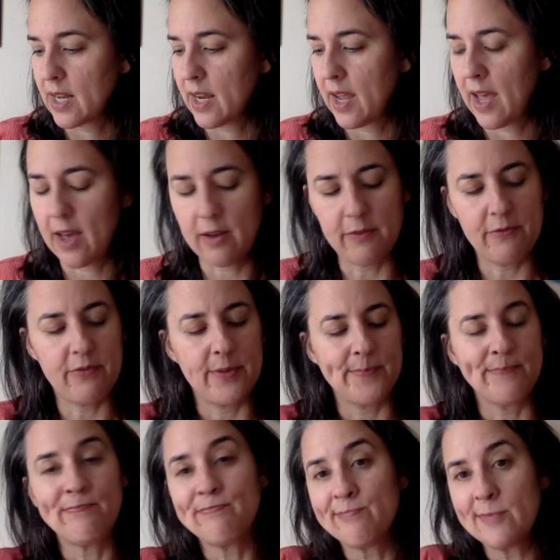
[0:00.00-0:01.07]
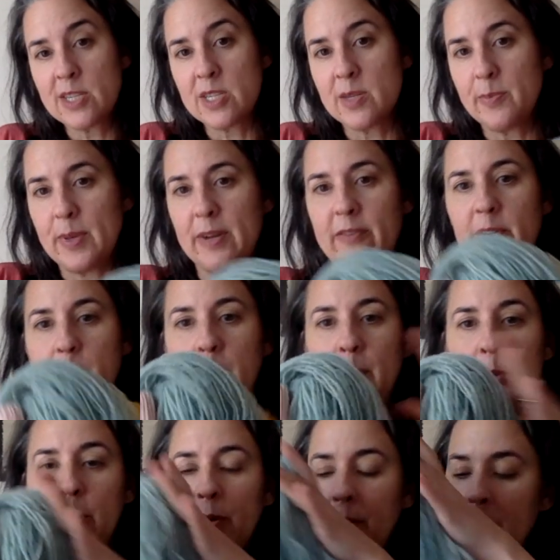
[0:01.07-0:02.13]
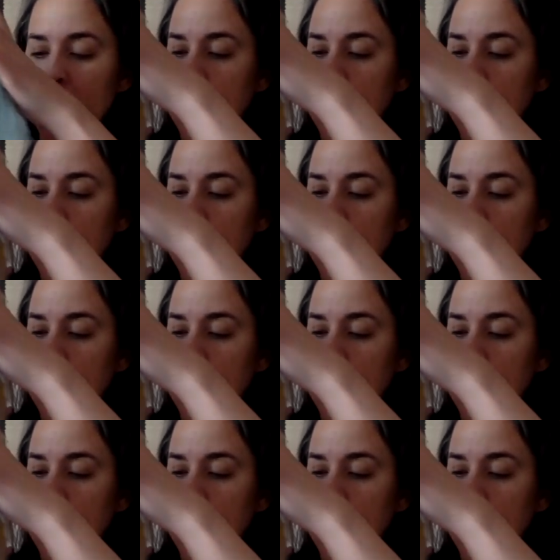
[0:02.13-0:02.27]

I have. It's a bit of a bummer.